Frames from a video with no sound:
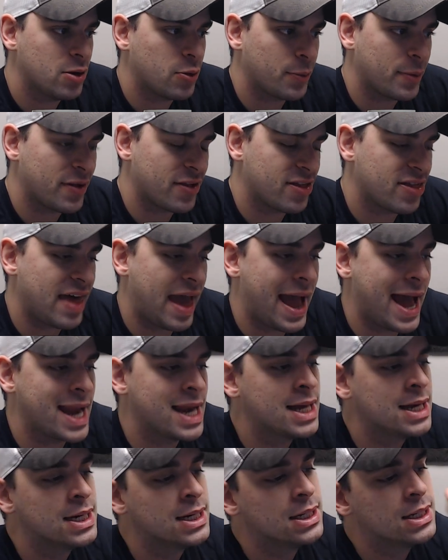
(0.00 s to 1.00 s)
or was
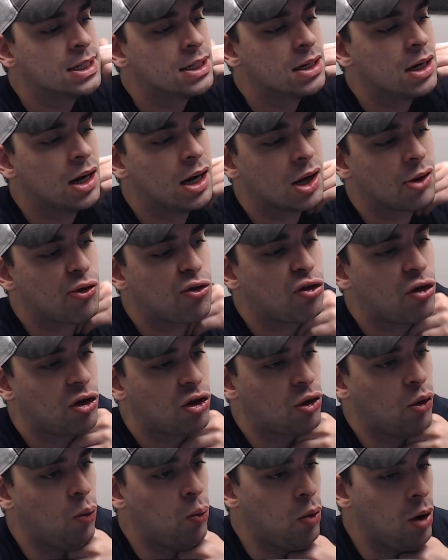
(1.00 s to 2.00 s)
that
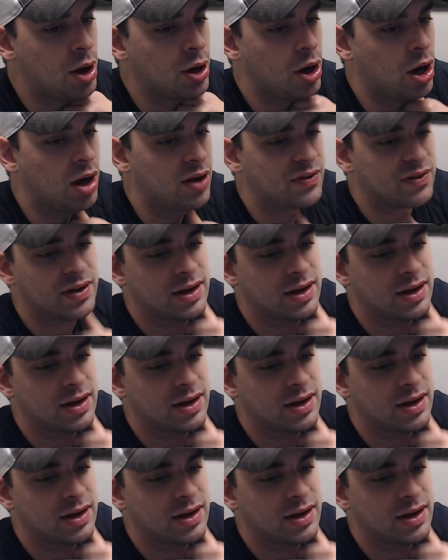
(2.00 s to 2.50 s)
just a one-off?